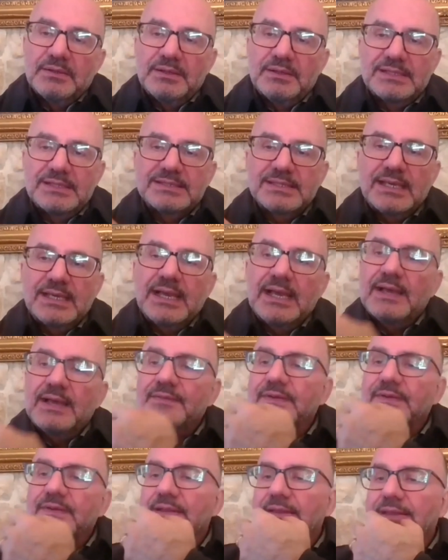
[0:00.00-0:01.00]
let's say,
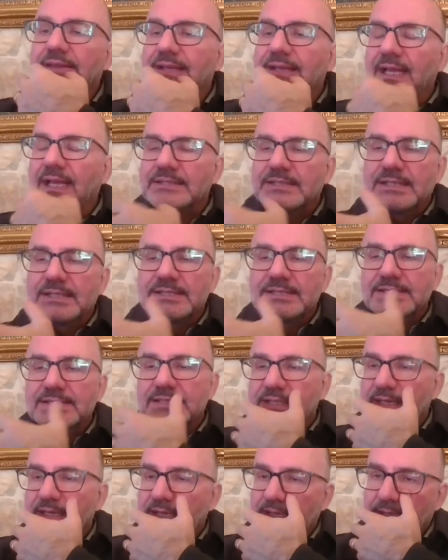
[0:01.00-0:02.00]
having clashes
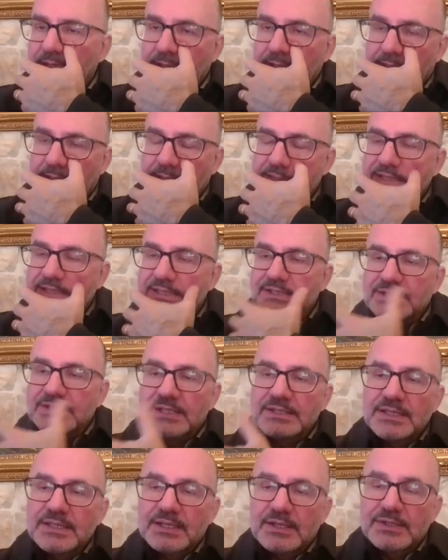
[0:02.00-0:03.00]
against each other,